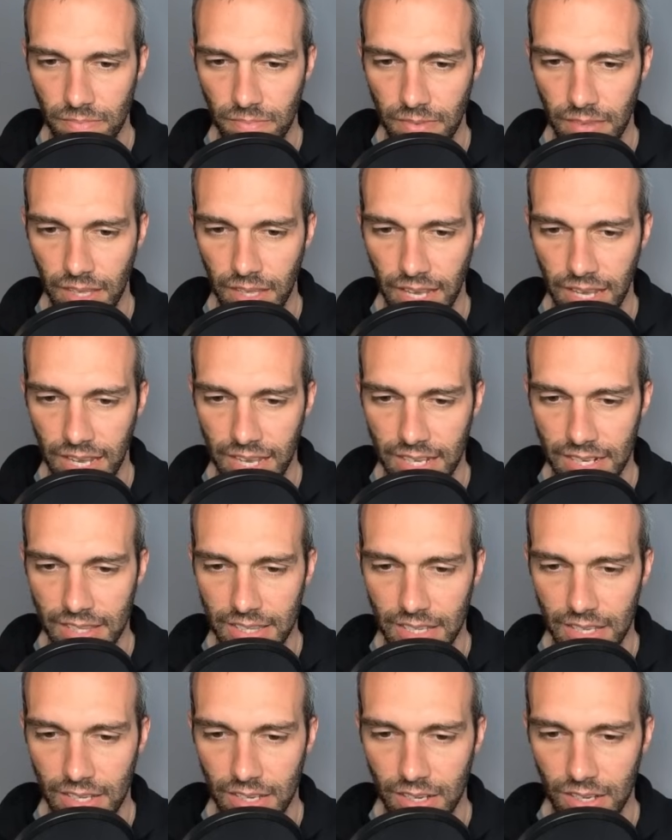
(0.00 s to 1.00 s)

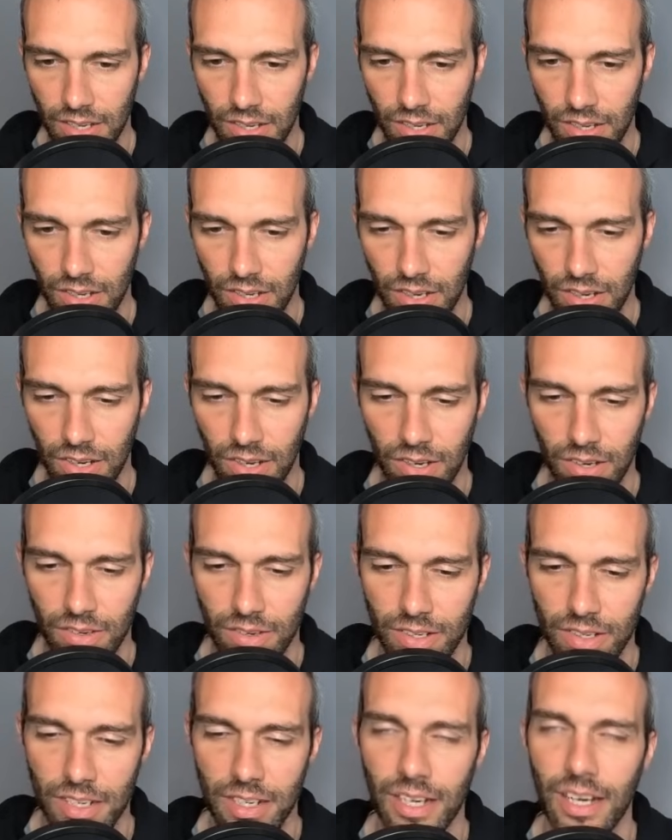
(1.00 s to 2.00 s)
And oh
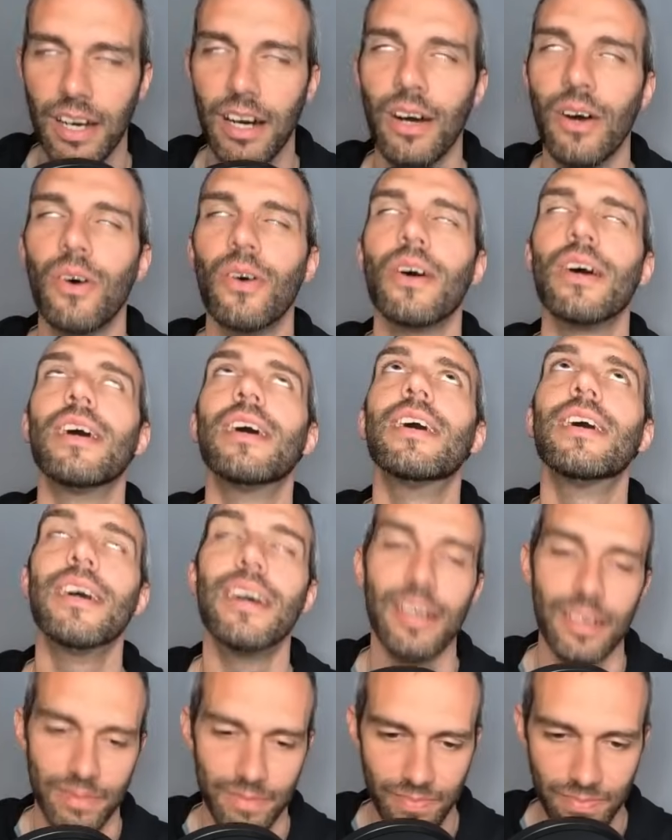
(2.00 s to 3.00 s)
no.
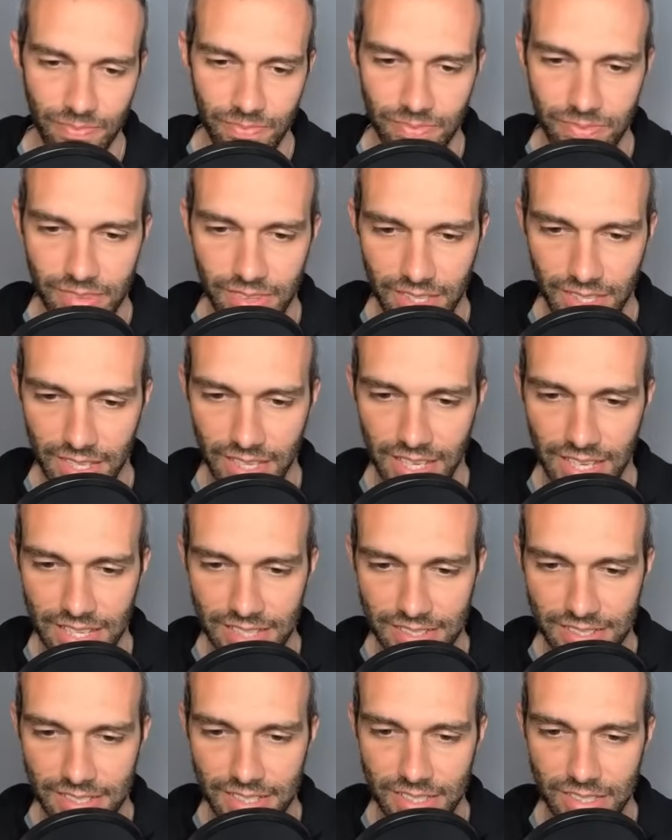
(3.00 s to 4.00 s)

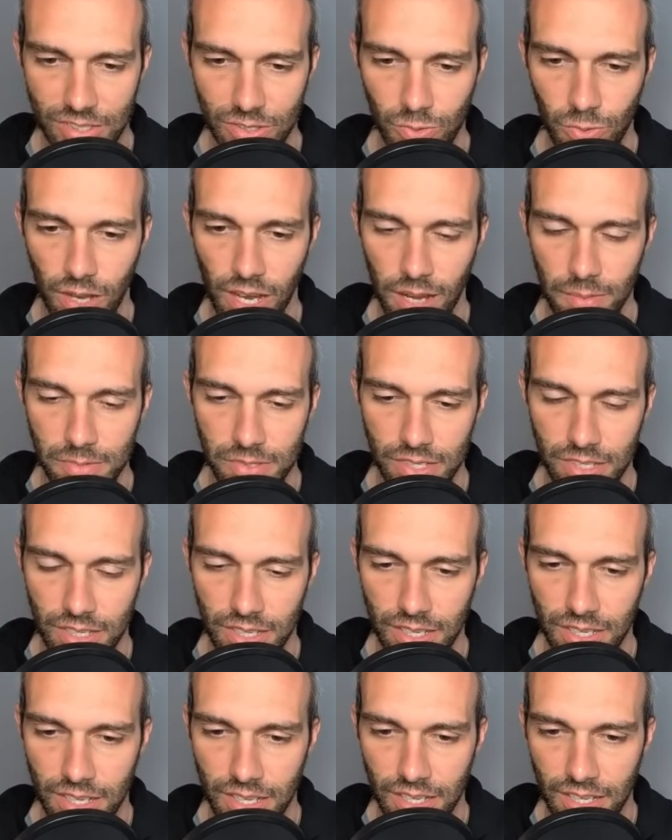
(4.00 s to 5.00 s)
Instant swapped
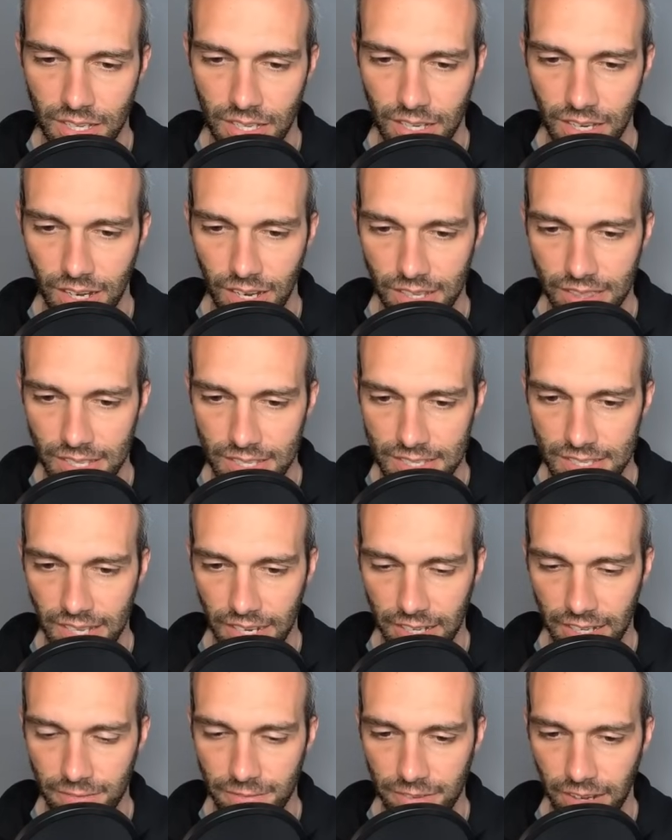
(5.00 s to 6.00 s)
on the
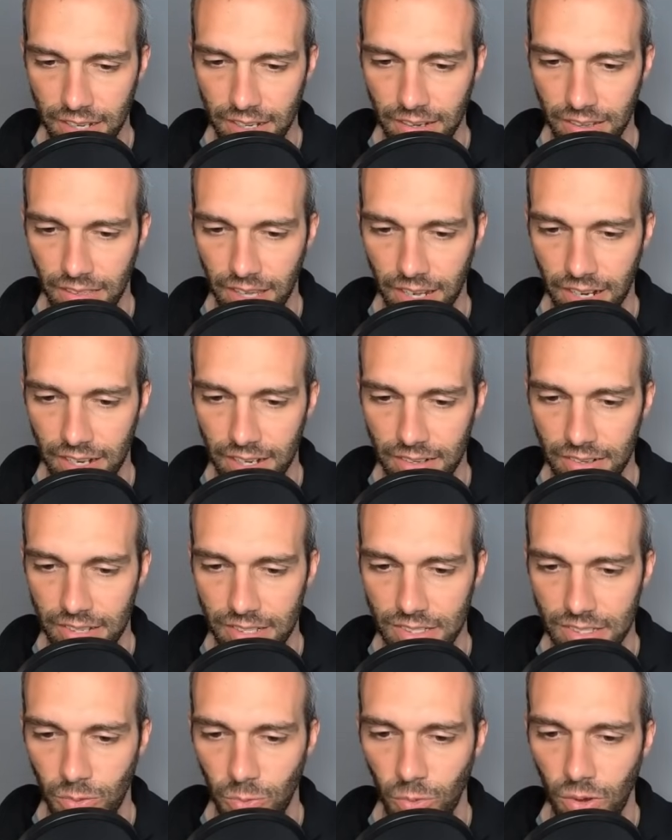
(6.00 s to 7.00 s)
second fighter there
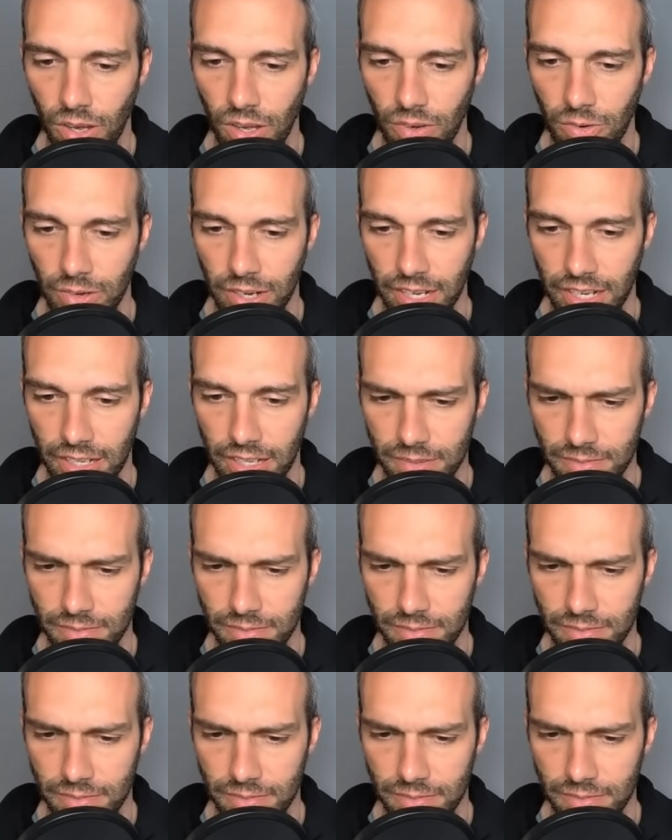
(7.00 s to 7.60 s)
into Walrein.